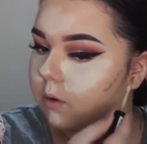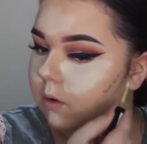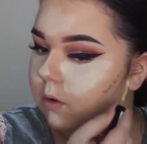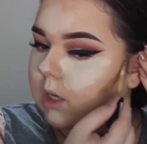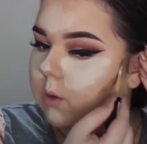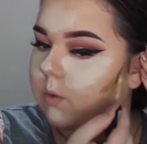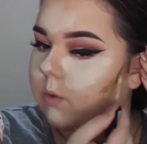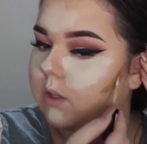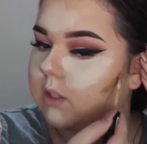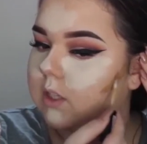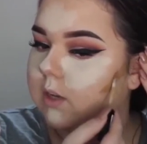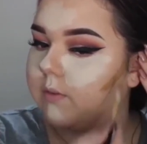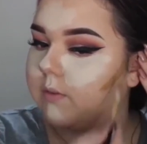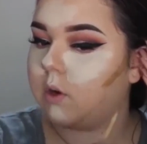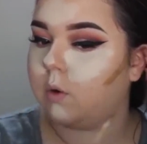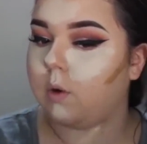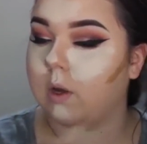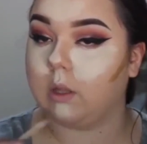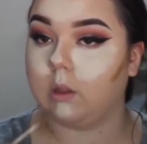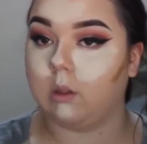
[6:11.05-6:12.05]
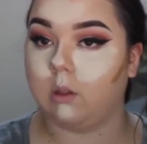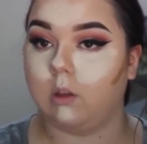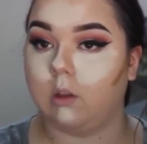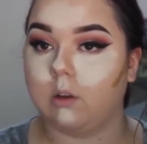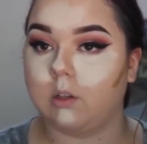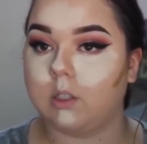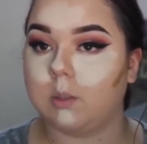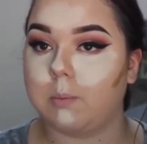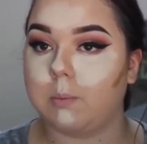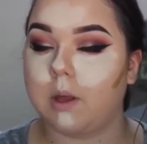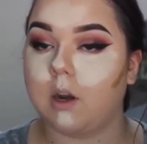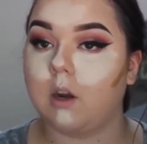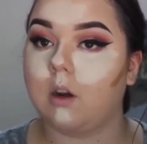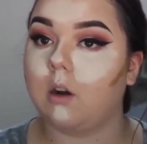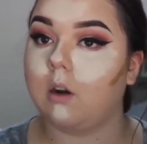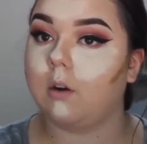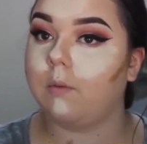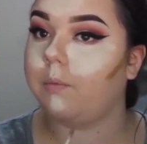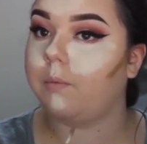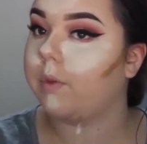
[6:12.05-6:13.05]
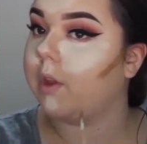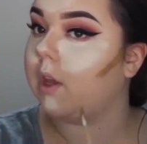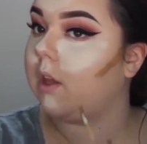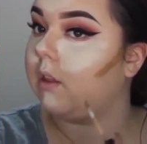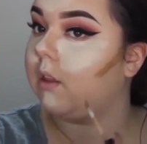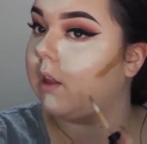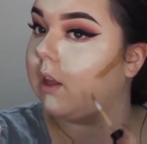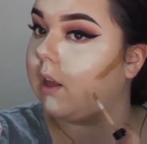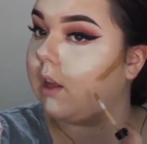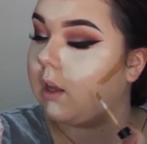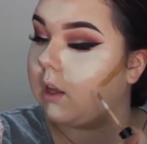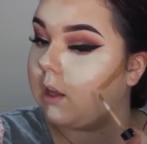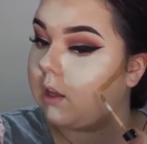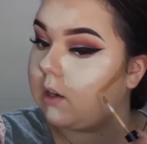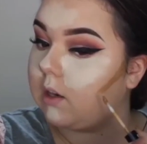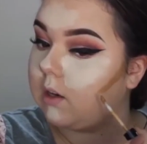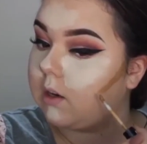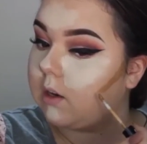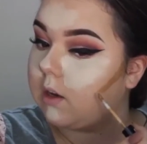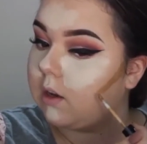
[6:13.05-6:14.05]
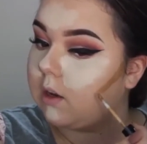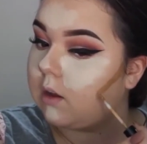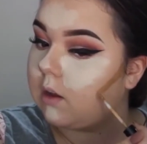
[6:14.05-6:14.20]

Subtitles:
Liquids, even though it looks better in the end,